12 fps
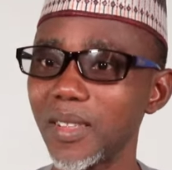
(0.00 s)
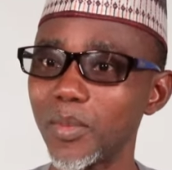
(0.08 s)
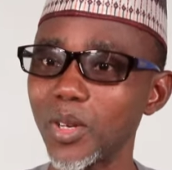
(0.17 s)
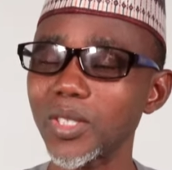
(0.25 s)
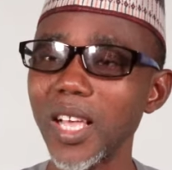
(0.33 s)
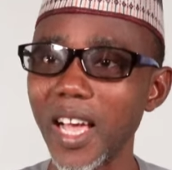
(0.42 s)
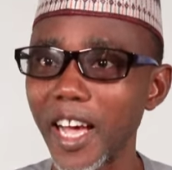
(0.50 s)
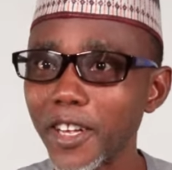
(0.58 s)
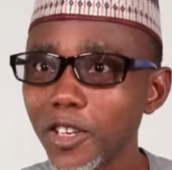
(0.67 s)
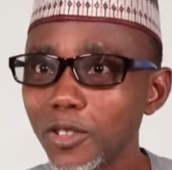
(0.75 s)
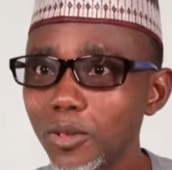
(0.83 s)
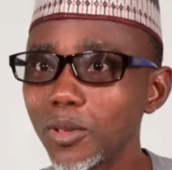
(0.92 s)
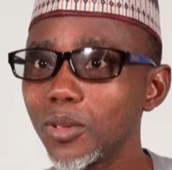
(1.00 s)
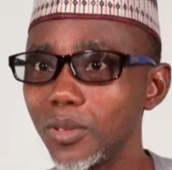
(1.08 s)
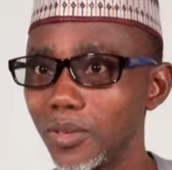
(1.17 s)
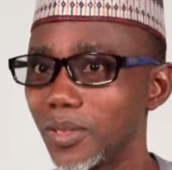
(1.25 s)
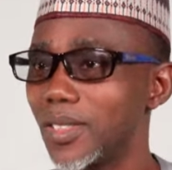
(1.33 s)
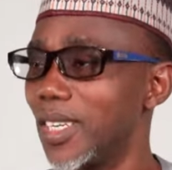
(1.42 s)
because I cannot
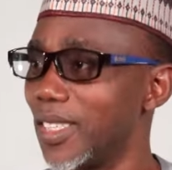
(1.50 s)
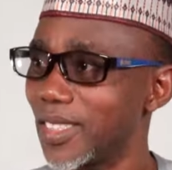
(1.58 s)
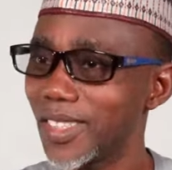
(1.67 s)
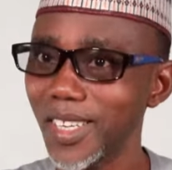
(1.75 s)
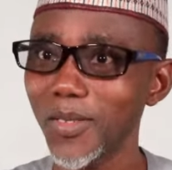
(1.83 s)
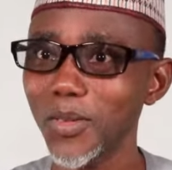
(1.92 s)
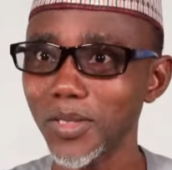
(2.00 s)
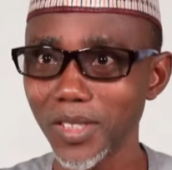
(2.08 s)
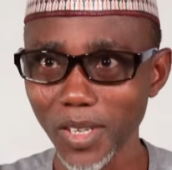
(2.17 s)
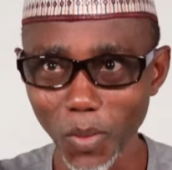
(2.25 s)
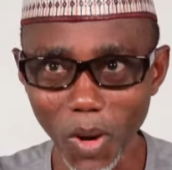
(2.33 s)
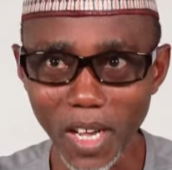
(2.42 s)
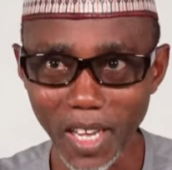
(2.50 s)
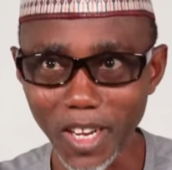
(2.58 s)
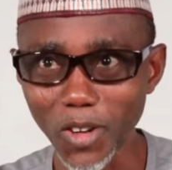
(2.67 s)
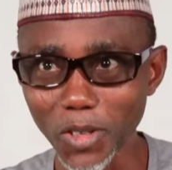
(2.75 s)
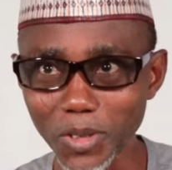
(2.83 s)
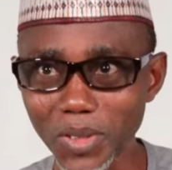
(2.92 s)
do the, the work
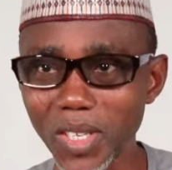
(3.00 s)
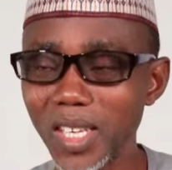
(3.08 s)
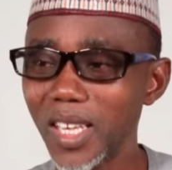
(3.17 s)
alone.